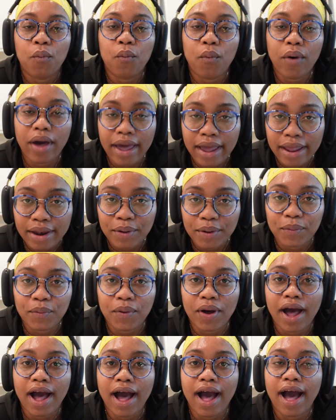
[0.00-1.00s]
when
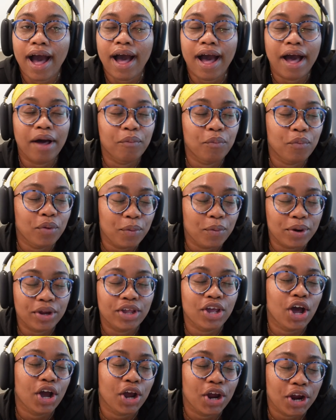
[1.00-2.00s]
we were
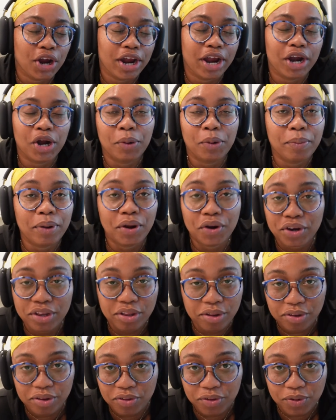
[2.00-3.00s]
younger and our
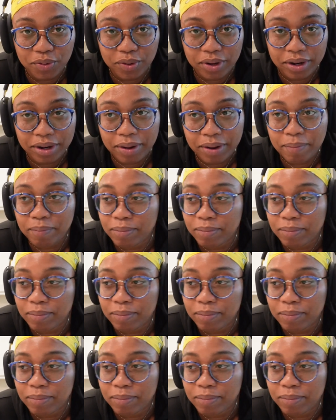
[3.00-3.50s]
parents used to do it